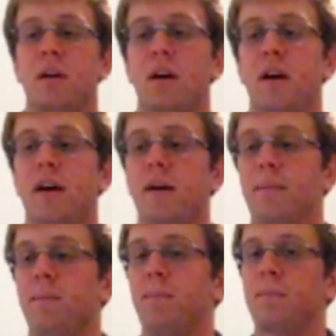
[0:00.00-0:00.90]

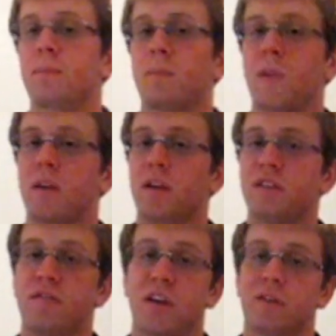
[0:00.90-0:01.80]

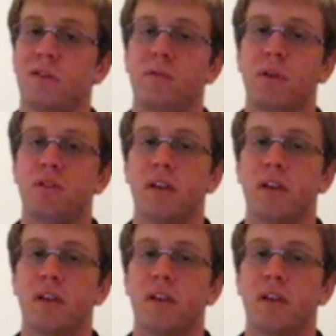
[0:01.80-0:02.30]
because if I couldn't really